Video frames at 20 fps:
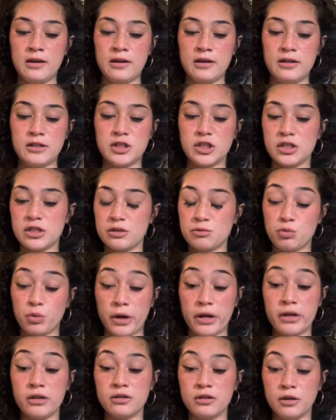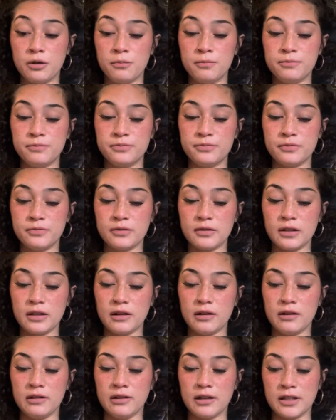just random,
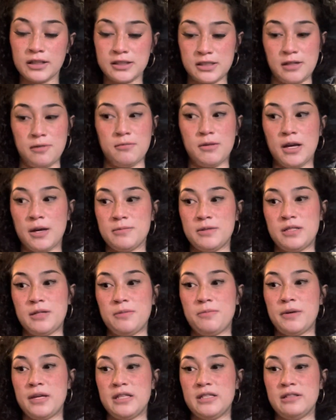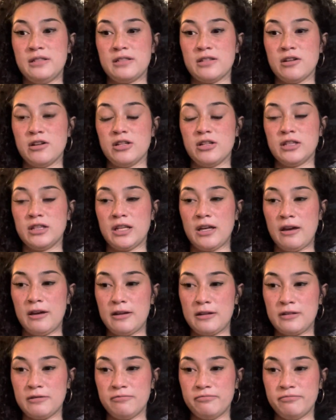and like sometimes depends on
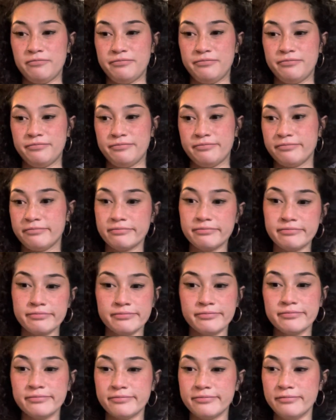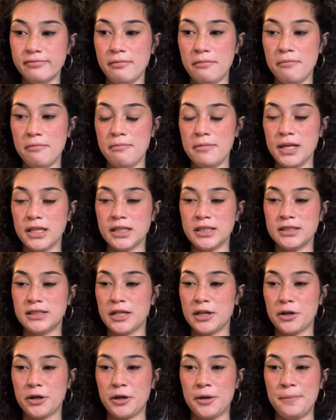like
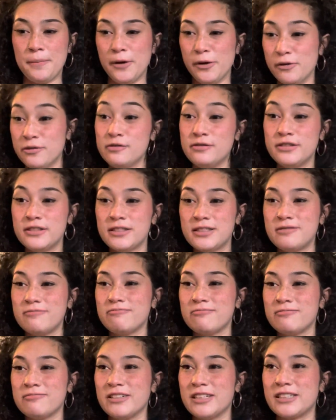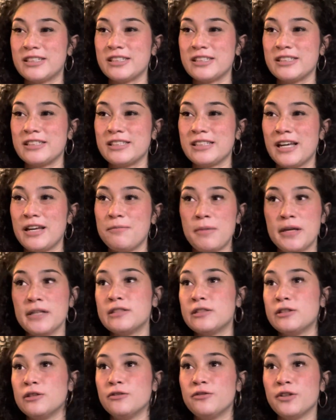military moves, which it's like
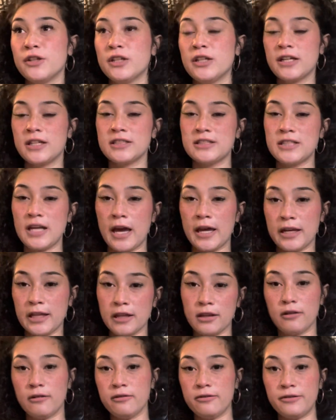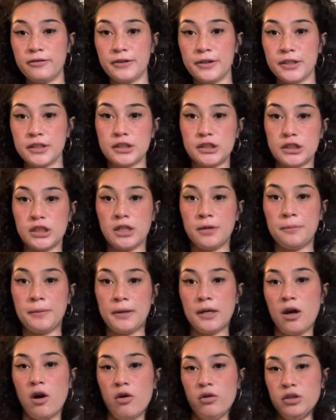makes you feel like a tiny little fish in a
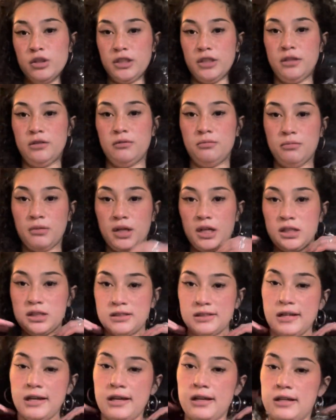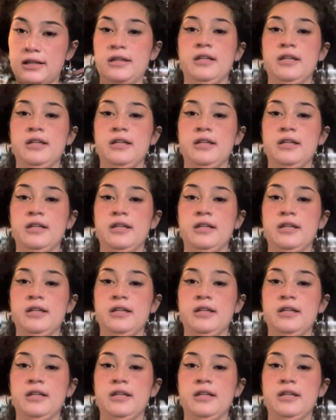big ocean. But it's like